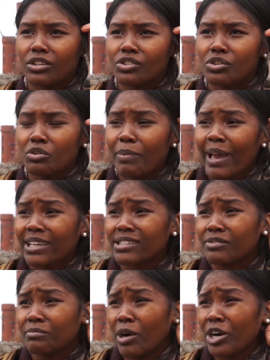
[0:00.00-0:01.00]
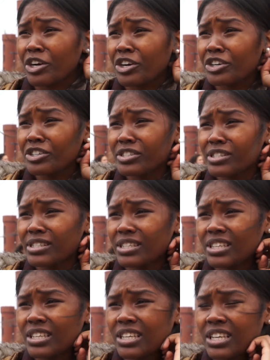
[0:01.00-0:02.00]
Two packs of markers
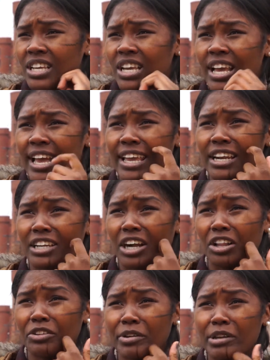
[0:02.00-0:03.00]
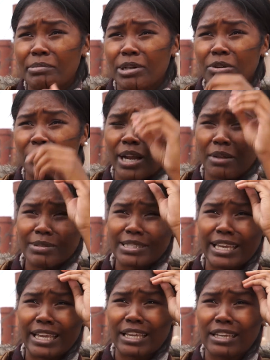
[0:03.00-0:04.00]
and a coloring book when I
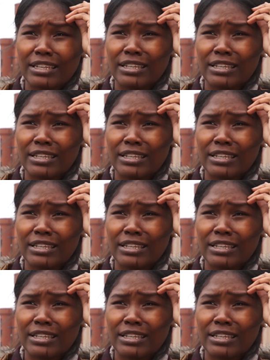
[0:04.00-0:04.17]
was like